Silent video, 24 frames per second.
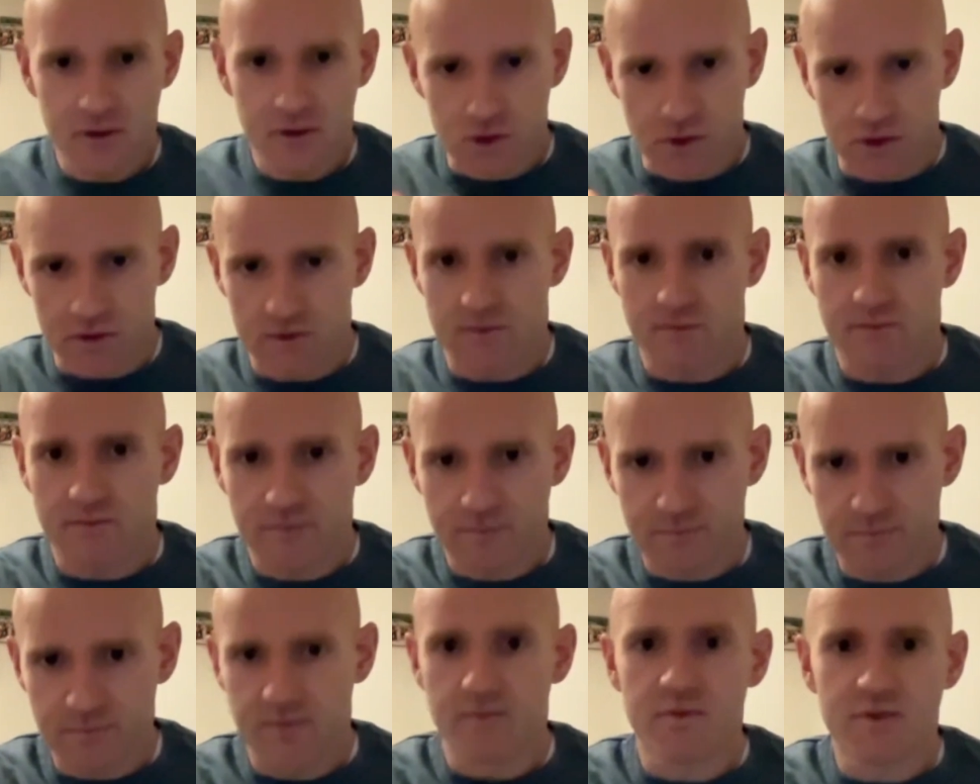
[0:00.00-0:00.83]
just
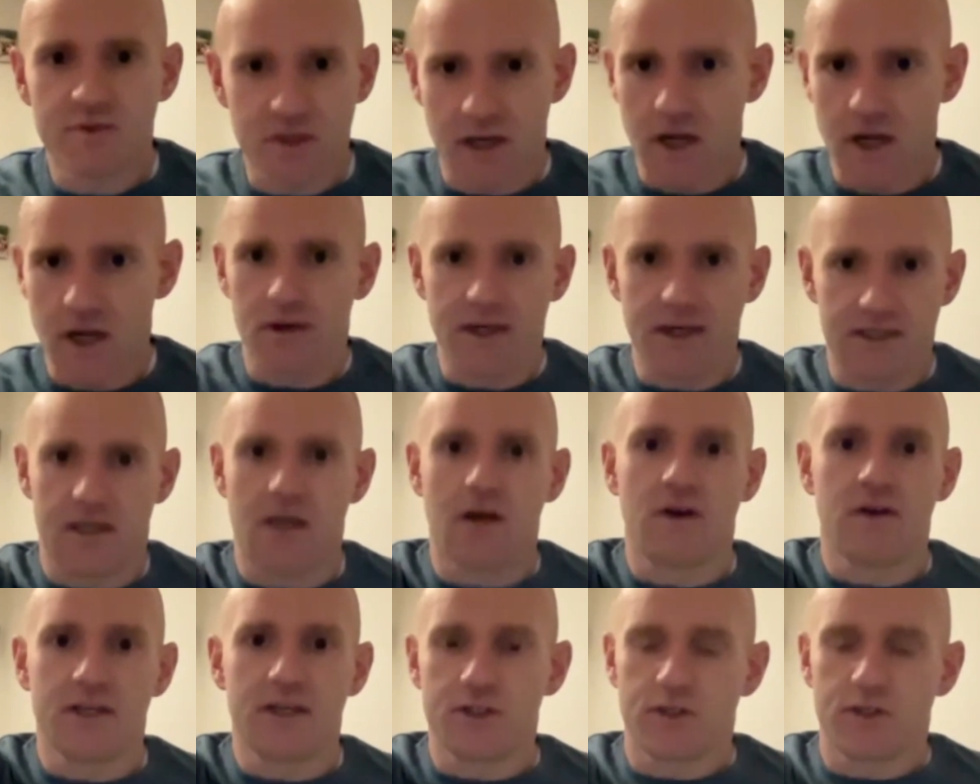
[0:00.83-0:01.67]
slowly
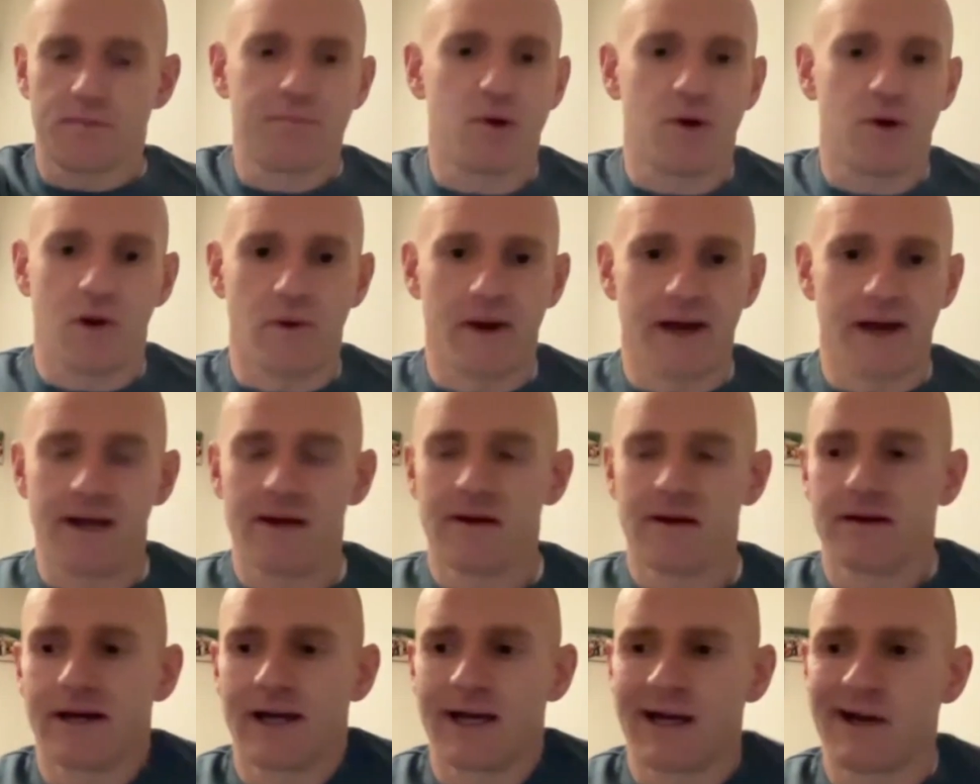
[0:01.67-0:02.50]
just pull
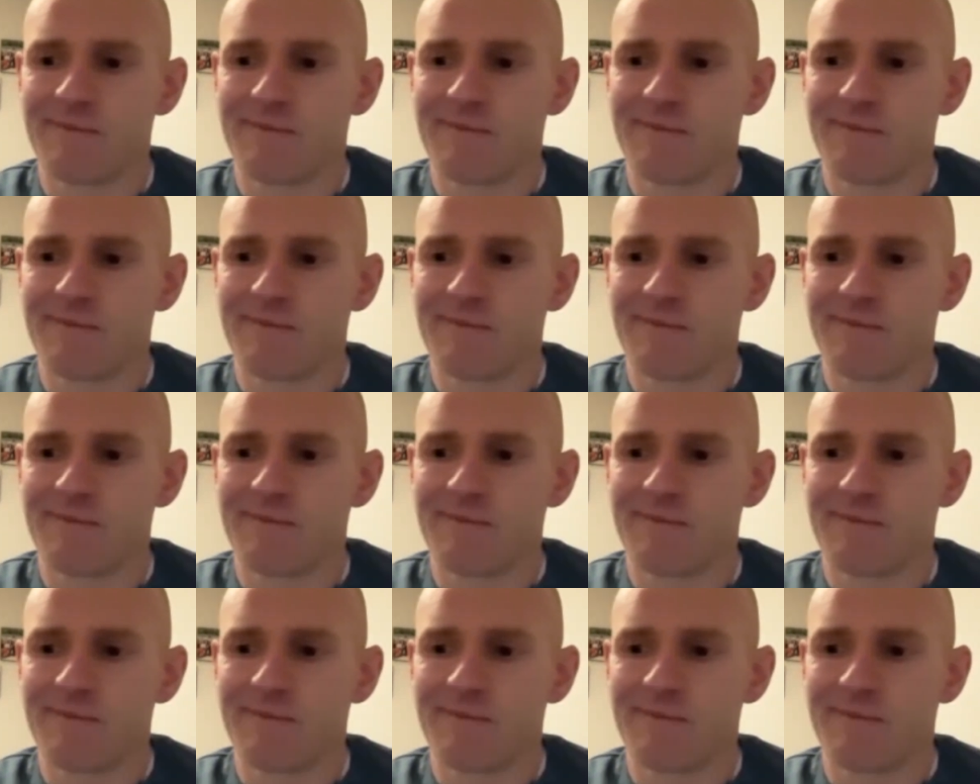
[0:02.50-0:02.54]
away.